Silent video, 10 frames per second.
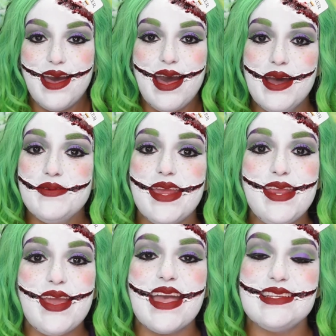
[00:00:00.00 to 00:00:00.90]

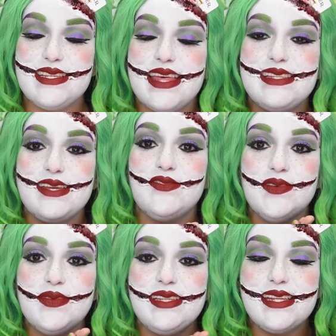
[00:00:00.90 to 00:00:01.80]
Alrighty guys, so that's it
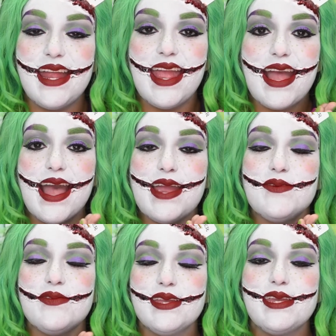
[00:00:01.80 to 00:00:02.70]
for me today. I
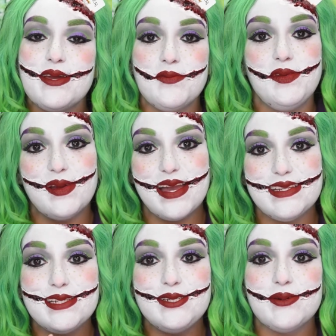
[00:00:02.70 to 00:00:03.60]
really hope you
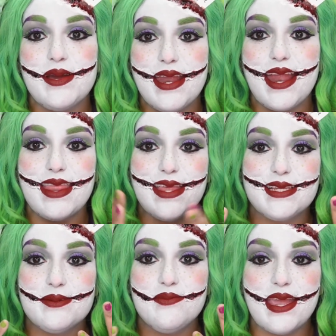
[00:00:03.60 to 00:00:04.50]
guys enjoyed
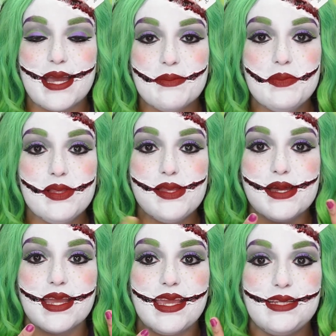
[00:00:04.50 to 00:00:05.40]
this makeup
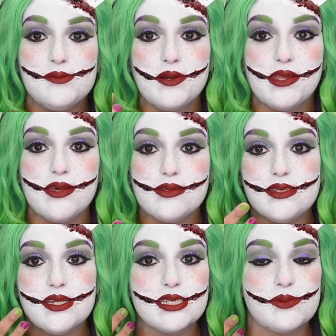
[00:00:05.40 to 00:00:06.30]
look. It's one of
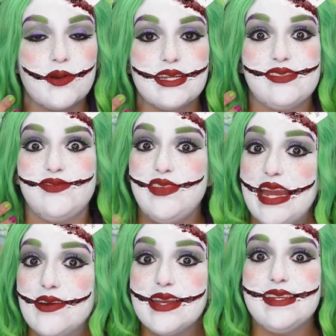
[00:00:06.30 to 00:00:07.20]
those looks where it's
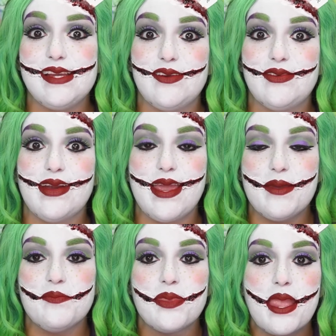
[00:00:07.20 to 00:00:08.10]
very
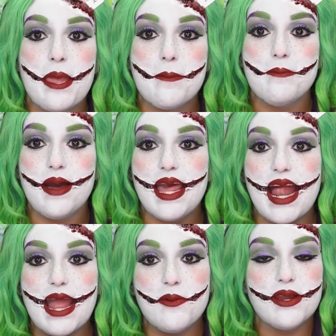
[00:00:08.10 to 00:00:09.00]
different, but
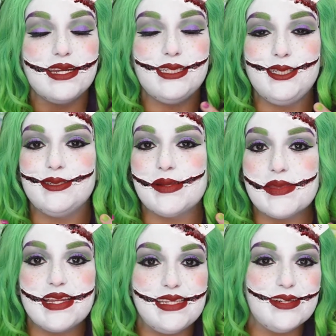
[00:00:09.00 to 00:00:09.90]
I wanted to do
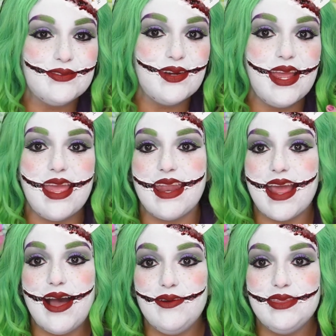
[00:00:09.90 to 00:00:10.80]
something different and
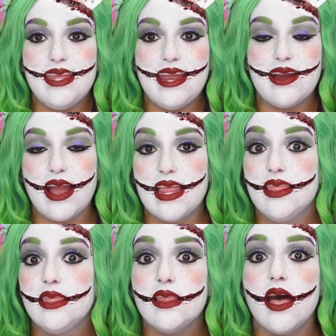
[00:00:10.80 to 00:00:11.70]
out there. I
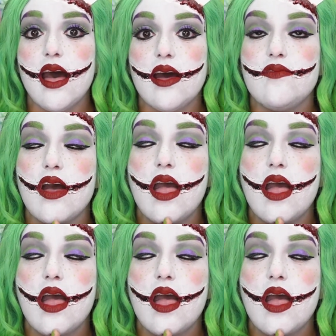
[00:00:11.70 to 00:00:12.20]
love,